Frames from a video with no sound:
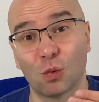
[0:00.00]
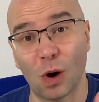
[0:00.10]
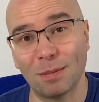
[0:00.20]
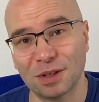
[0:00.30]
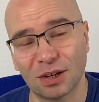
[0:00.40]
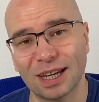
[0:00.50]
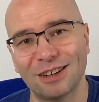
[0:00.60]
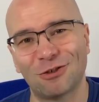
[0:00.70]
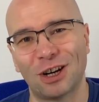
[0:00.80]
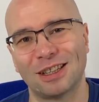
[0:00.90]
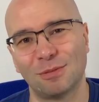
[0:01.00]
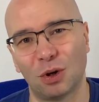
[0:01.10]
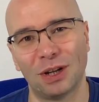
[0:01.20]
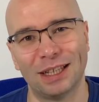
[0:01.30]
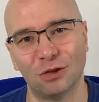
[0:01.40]
WebSocket, for
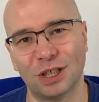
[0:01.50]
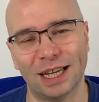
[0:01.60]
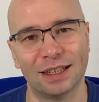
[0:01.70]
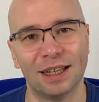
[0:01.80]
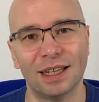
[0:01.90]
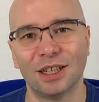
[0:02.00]
example, and you can